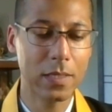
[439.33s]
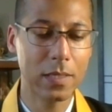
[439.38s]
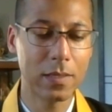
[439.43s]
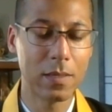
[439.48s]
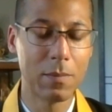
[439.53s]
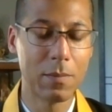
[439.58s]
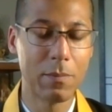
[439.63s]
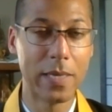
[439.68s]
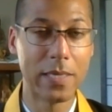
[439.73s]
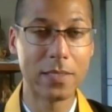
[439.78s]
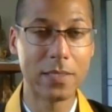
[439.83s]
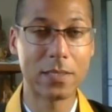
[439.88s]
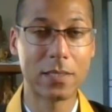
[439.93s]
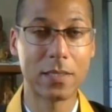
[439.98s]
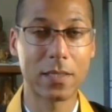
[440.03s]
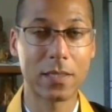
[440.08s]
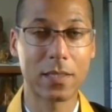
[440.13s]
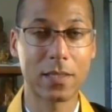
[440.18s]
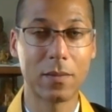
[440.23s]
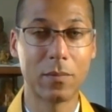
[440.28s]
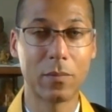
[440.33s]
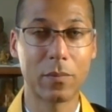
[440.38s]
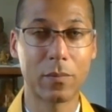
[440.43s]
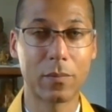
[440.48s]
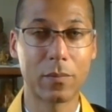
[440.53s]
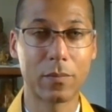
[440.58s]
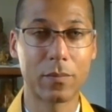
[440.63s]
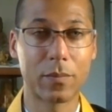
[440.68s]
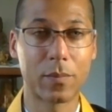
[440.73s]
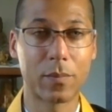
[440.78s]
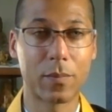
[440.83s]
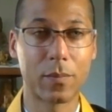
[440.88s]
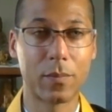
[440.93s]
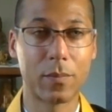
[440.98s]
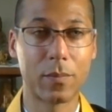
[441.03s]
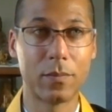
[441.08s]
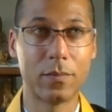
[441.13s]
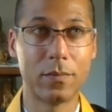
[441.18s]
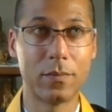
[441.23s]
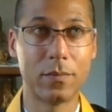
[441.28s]
the basic
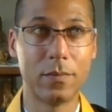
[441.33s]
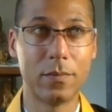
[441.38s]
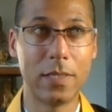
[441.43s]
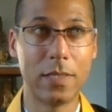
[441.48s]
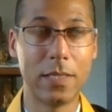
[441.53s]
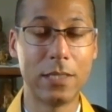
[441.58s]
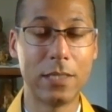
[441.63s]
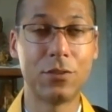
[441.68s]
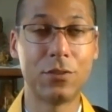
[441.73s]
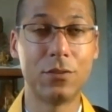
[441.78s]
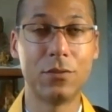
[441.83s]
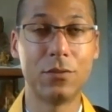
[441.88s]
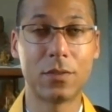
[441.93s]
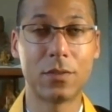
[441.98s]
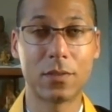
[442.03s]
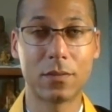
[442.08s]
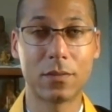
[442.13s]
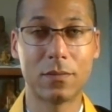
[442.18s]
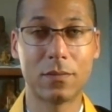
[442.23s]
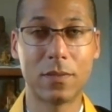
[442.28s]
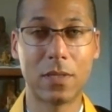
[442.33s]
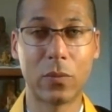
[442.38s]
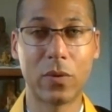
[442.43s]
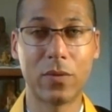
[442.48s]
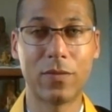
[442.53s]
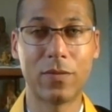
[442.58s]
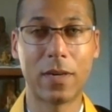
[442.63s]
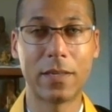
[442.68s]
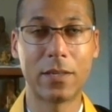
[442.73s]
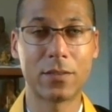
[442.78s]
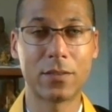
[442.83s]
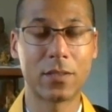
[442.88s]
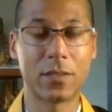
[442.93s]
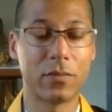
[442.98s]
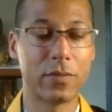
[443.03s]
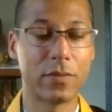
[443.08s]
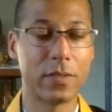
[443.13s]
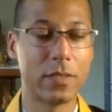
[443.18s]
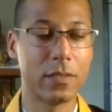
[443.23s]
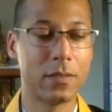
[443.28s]
issues that we find
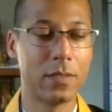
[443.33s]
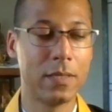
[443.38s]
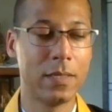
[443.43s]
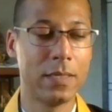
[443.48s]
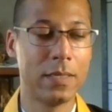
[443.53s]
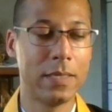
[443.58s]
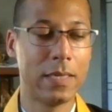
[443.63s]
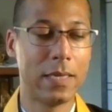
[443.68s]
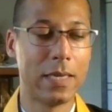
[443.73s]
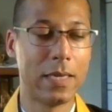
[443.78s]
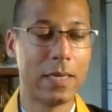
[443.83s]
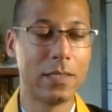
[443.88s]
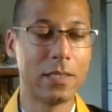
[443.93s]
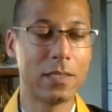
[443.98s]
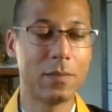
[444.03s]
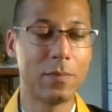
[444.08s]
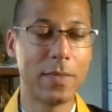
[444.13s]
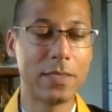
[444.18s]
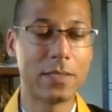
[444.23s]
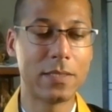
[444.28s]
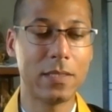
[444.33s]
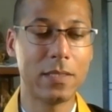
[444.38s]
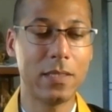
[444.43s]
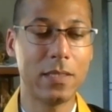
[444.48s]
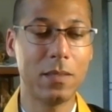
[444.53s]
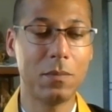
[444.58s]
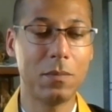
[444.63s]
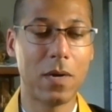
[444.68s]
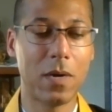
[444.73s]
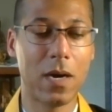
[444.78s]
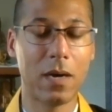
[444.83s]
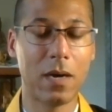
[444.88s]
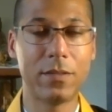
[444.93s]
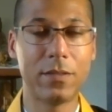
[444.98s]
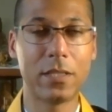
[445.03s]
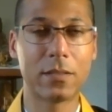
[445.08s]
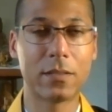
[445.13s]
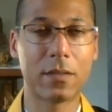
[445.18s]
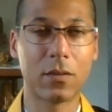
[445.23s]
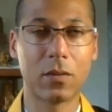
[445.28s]
ourselves in. And this may seem
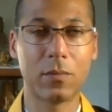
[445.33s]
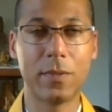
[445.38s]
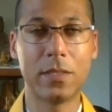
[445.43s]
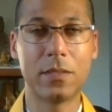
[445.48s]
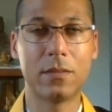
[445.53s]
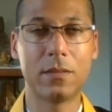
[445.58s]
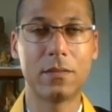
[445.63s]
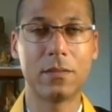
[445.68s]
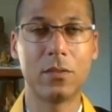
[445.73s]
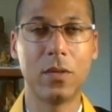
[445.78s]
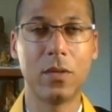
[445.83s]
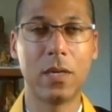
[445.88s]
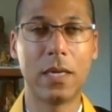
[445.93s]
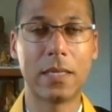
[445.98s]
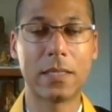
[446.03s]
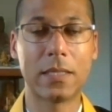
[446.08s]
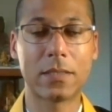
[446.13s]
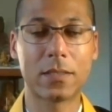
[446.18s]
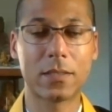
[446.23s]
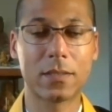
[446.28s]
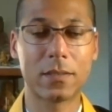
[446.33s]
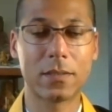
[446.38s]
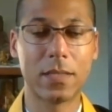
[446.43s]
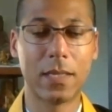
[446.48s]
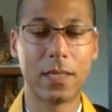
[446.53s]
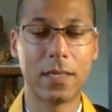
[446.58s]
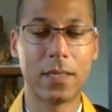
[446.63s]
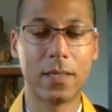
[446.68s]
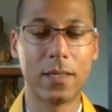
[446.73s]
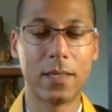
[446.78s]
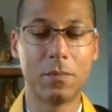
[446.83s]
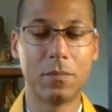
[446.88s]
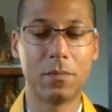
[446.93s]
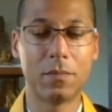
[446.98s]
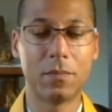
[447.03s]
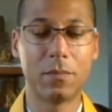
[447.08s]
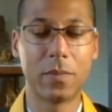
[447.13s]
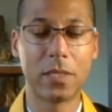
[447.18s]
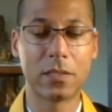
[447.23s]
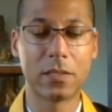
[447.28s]
obvious a little bit to us
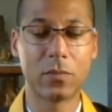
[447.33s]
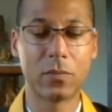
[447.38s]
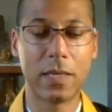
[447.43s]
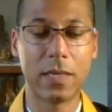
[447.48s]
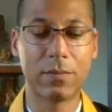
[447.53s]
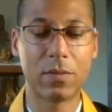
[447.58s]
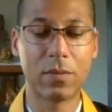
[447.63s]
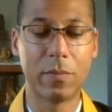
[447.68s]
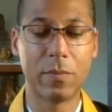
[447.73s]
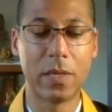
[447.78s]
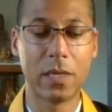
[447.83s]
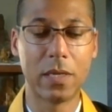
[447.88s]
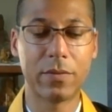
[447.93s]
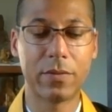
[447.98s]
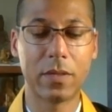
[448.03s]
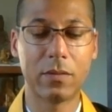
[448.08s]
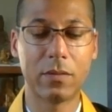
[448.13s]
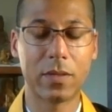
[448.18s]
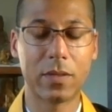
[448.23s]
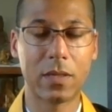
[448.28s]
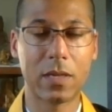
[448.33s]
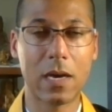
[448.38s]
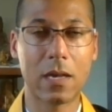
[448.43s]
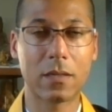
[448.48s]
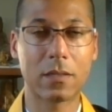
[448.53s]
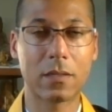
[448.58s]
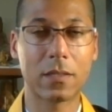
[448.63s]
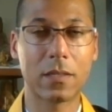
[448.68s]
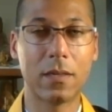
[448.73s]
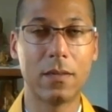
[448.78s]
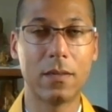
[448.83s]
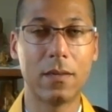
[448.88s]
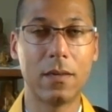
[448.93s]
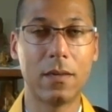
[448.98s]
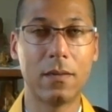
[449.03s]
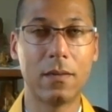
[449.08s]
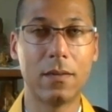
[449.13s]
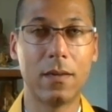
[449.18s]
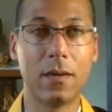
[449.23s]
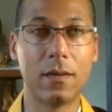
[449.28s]
because we have the benefit of a lot
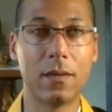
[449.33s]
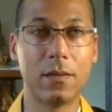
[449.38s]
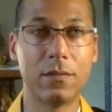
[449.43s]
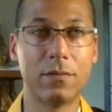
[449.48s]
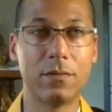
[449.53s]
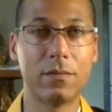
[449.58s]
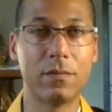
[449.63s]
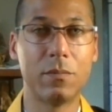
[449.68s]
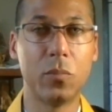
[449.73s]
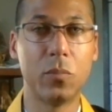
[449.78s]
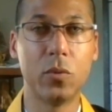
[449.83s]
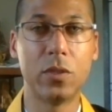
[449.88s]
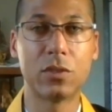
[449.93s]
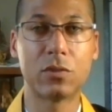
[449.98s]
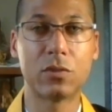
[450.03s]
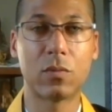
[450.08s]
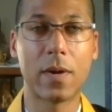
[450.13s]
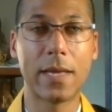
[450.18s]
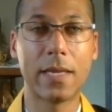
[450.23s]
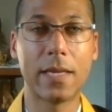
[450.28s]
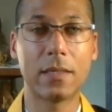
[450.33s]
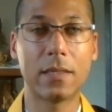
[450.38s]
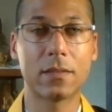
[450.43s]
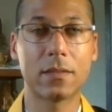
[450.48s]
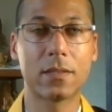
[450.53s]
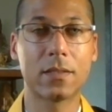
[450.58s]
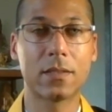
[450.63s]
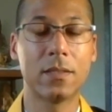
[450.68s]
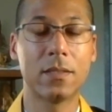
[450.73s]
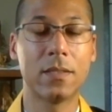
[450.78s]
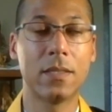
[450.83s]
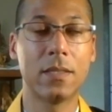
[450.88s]
of Buddhist writings,